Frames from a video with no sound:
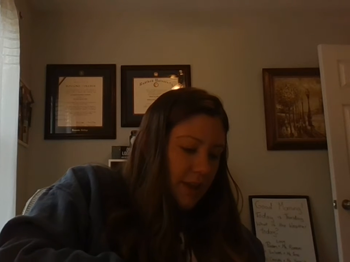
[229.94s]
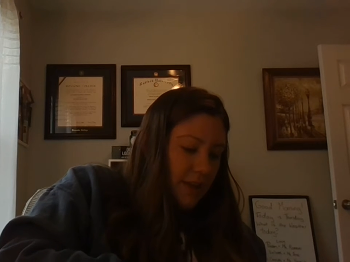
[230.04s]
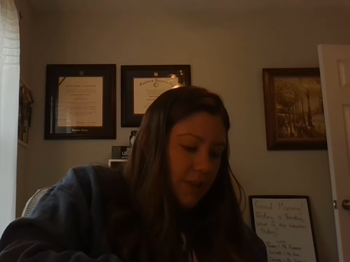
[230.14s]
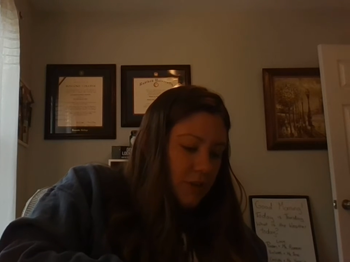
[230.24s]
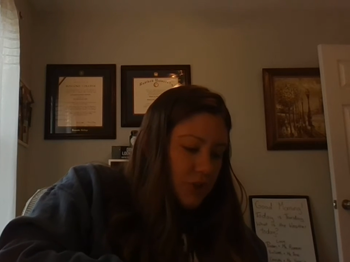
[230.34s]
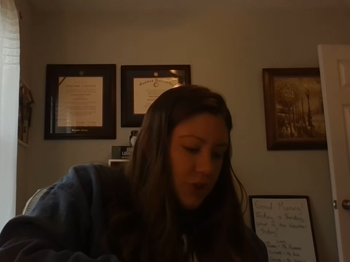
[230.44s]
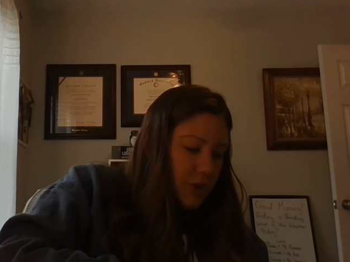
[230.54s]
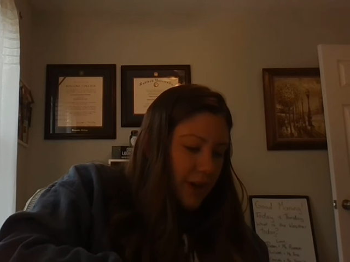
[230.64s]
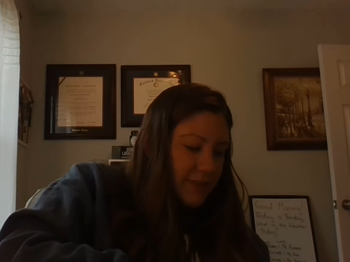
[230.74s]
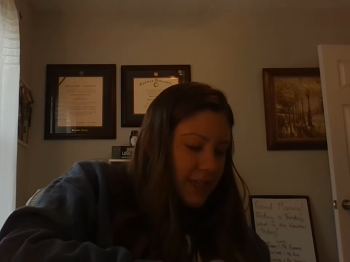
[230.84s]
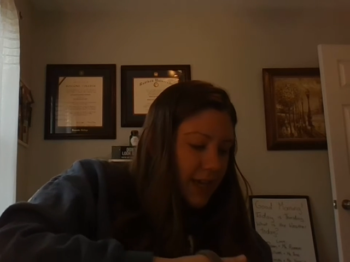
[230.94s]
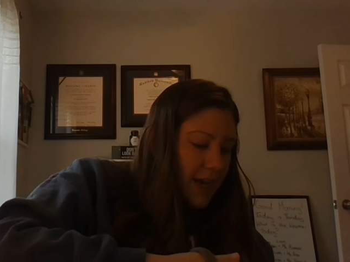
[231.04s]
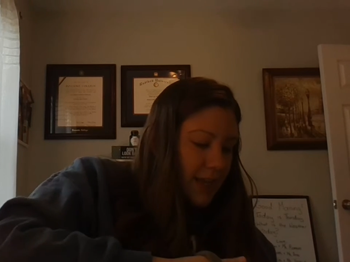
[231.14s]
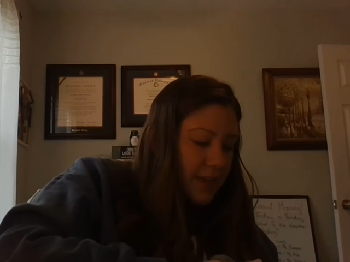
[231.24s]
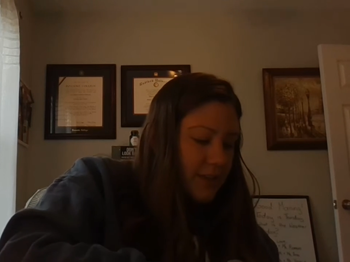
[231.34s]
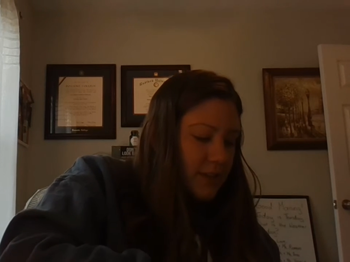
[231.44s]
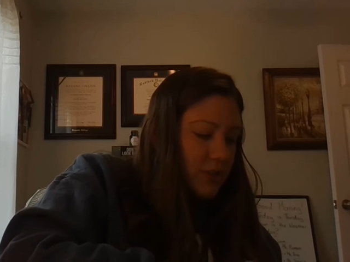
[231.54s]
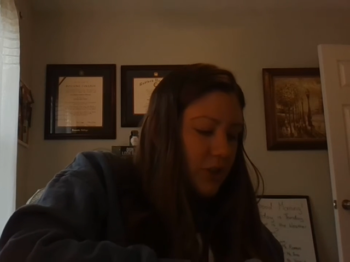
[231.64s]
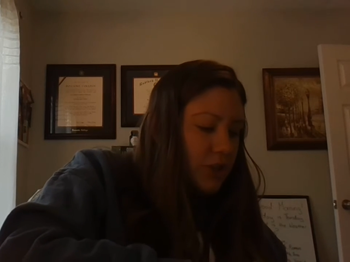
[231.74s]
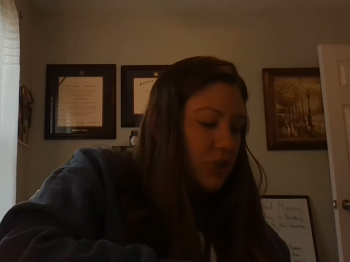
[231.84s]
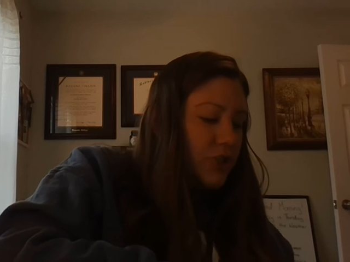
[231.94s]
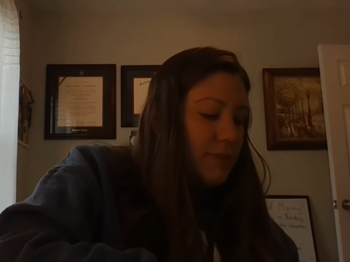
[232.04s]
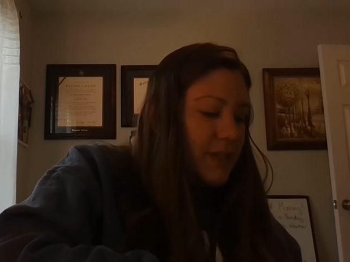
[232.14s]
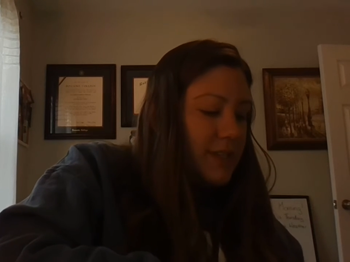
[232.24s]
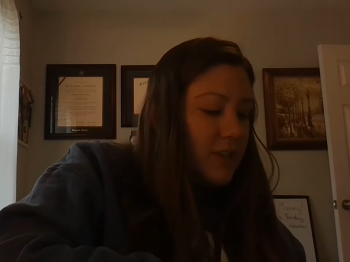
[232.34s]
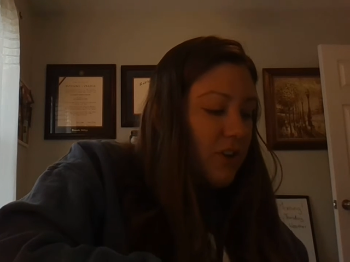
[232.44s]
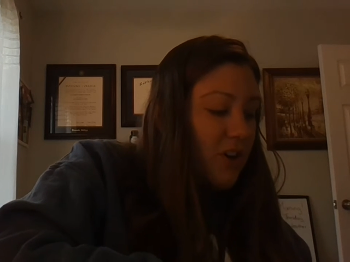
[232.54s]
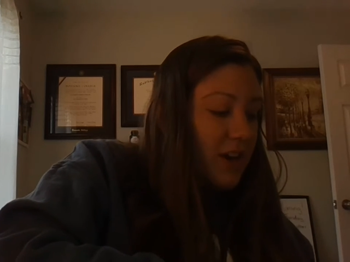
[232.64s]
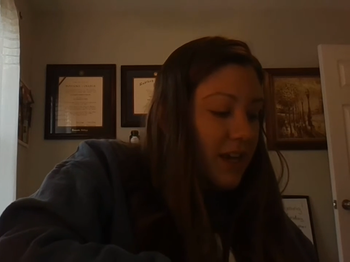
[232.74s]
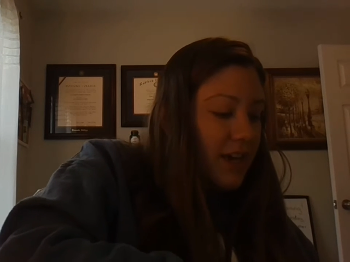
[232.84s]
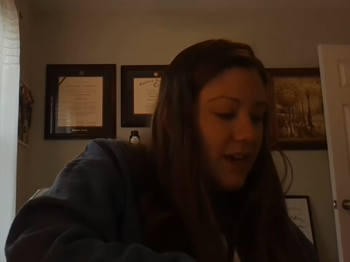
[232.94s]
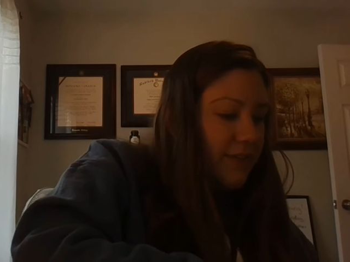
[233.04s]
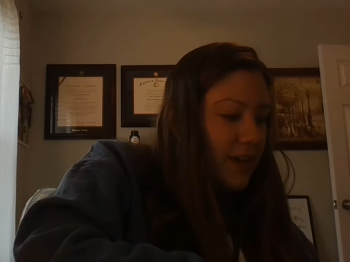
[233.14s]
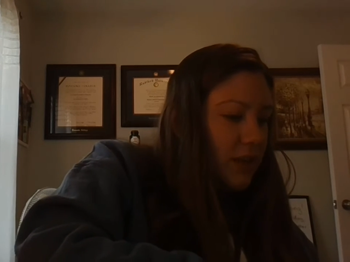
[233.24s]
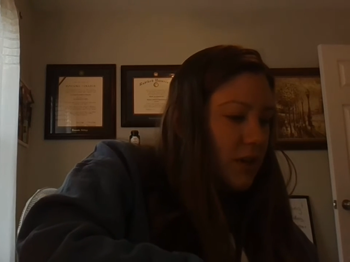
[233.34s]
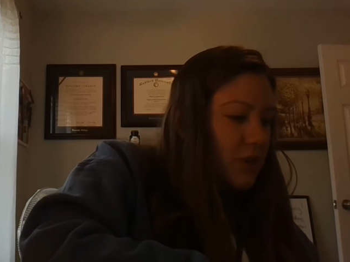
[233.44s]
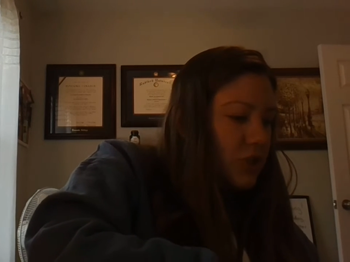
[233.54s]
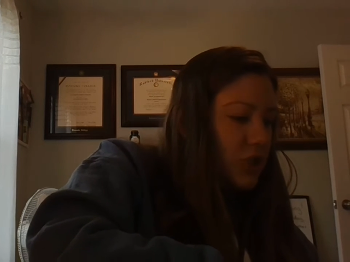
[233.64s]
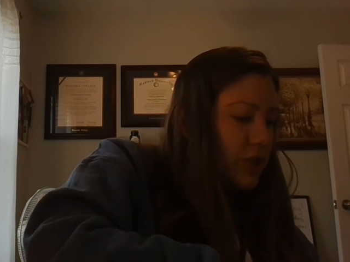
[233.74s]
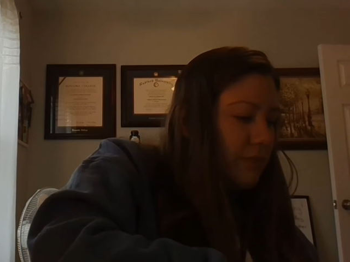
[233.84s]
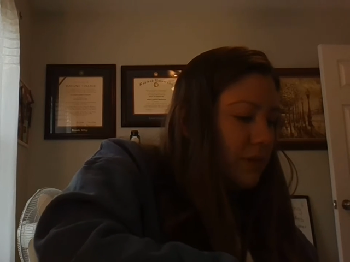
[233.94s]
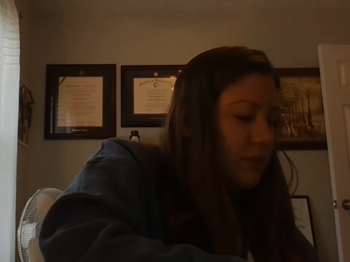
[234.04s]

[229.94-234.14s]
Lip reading: And those you don't have to cut into long strips because they're already kind of in a long strip.